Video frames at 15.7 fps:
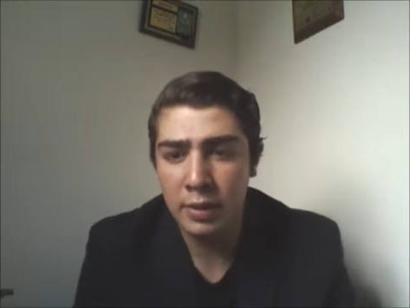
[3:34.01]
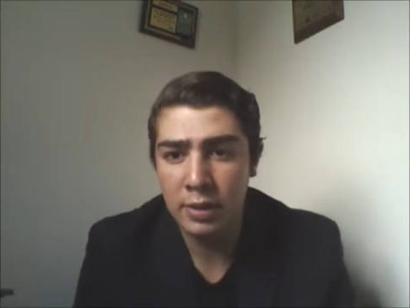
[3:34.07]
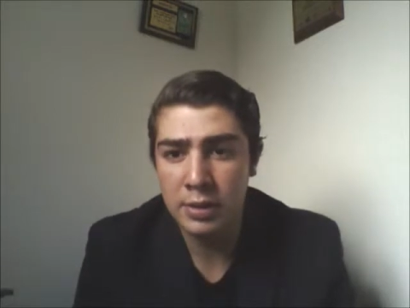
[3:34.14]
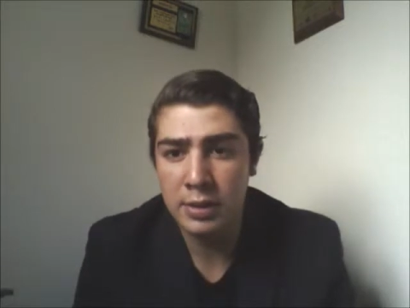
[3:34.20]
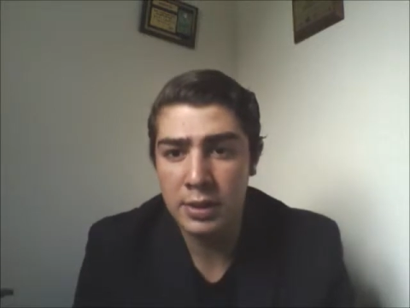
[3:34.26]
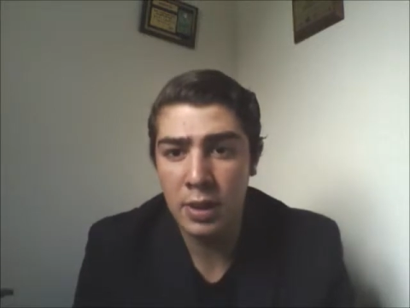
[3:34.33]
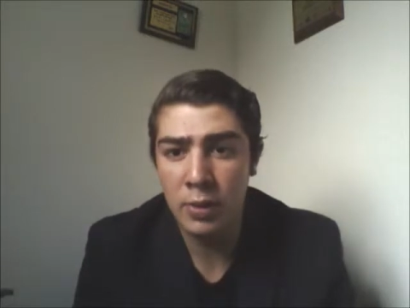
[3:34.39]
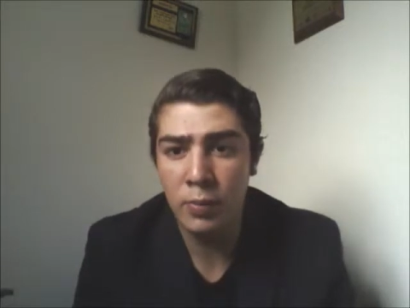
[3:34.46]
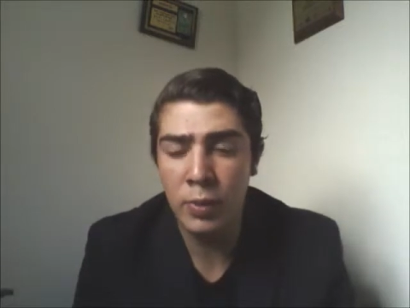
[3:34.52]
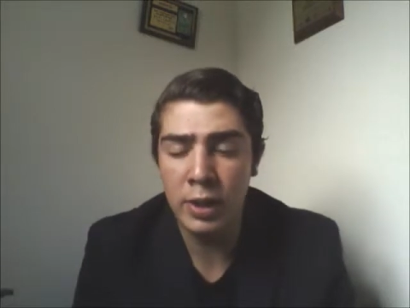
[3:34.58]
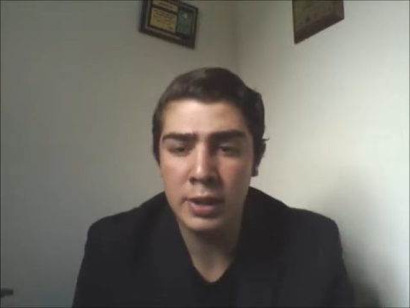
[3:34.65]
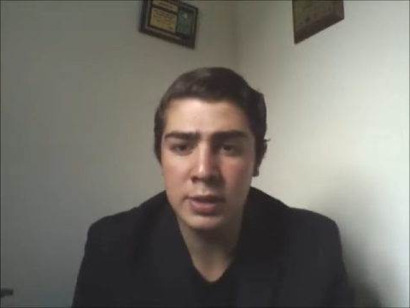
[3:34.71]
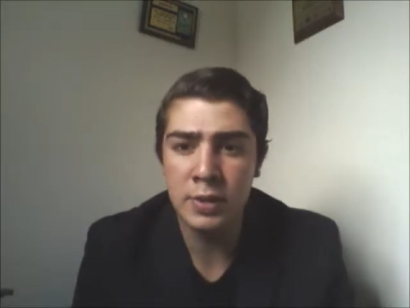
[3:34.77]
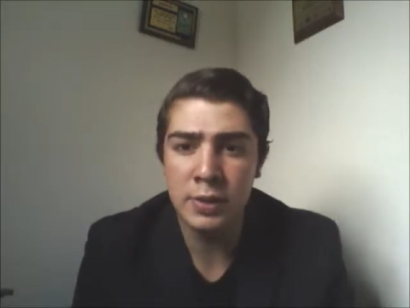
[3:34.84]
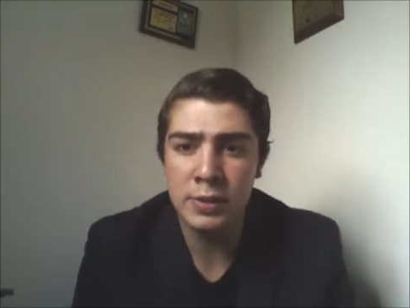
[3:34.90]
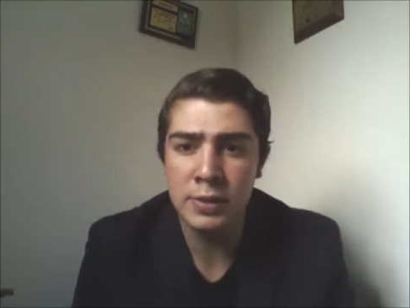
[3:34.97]
Someone
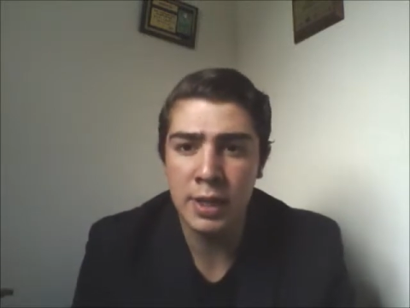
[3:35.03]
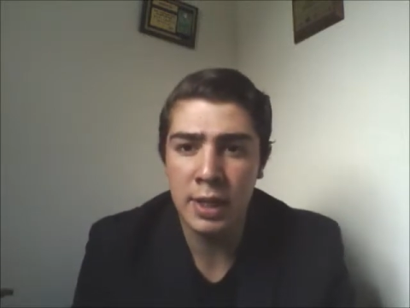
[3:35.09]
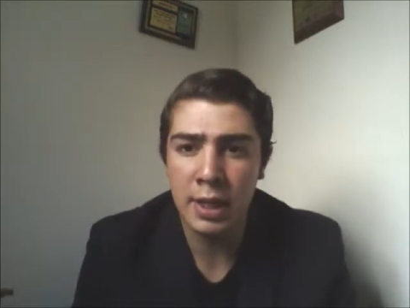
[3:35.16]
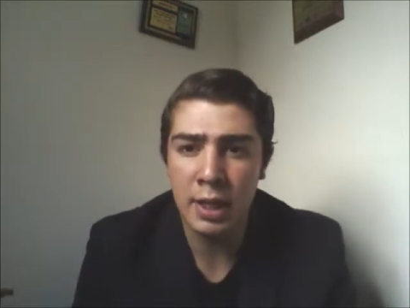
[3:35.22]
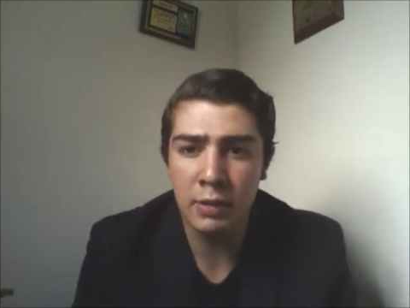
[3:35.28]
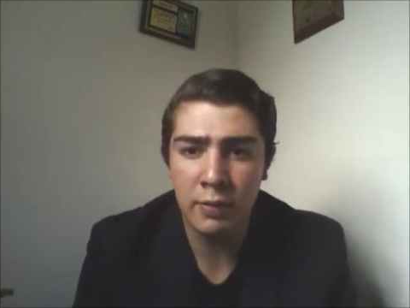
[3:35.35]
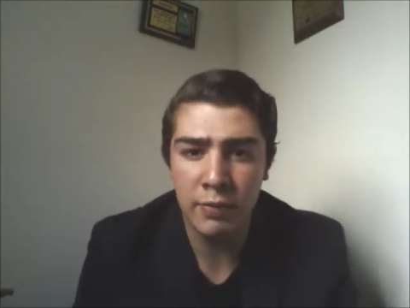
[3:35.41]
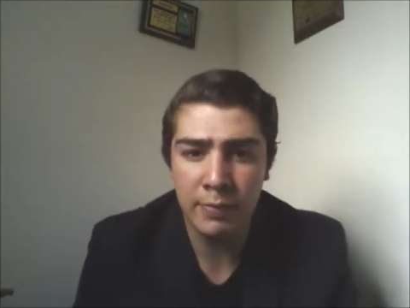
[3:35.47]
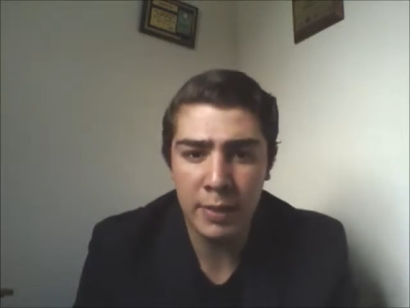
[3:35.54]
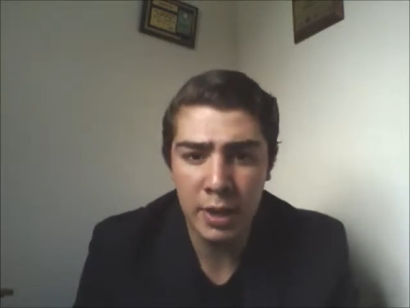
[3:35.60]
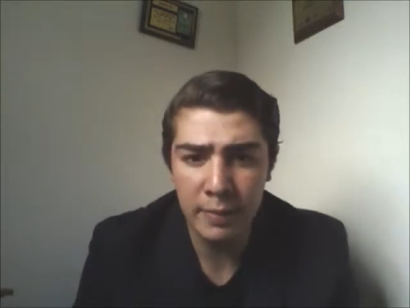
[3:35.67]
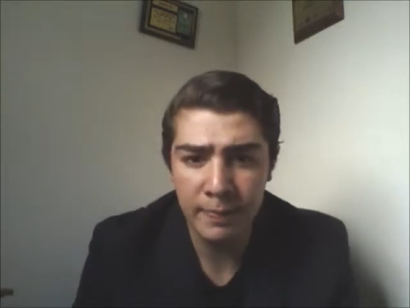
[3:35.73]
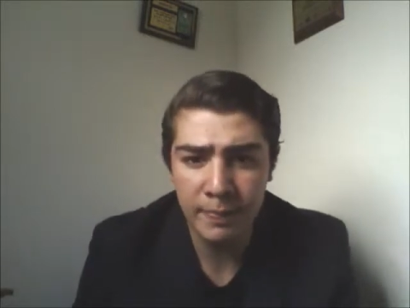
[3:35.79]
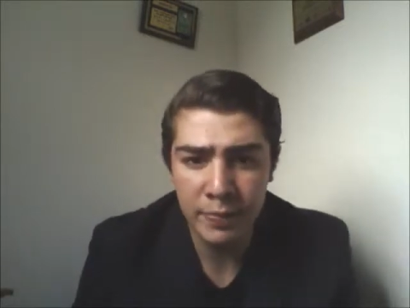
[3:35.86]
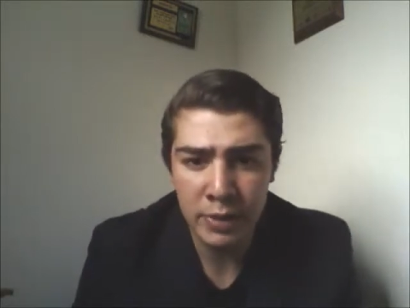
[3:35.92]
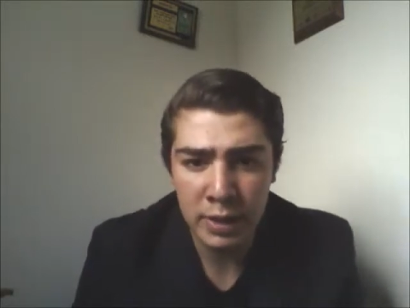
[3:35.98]
is going to take care of
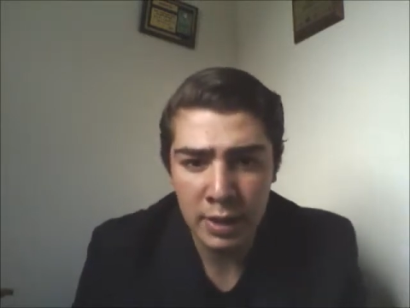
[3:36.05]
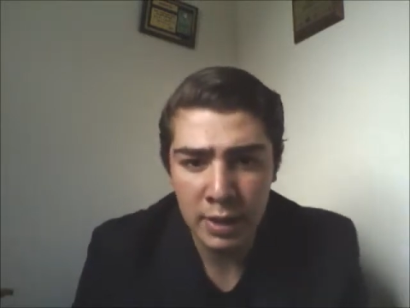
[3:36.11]
me.